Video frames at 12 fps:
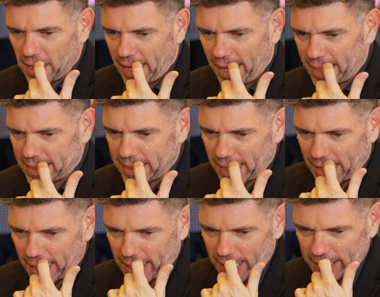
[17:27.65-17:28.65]
and uh,
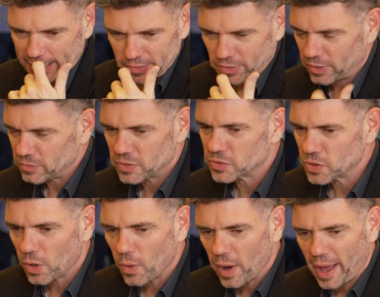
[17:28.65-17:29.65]
uh, you know there's
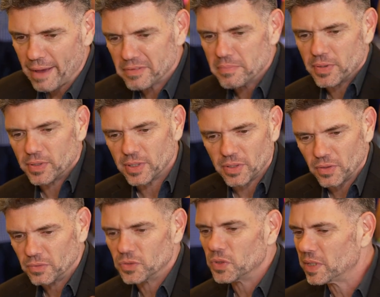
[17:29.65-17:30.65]
no heavy burden
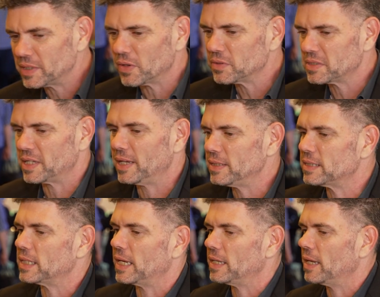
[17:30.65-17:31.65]
on doing those things
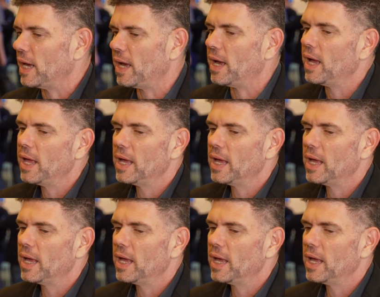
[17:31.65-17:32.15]
and uh,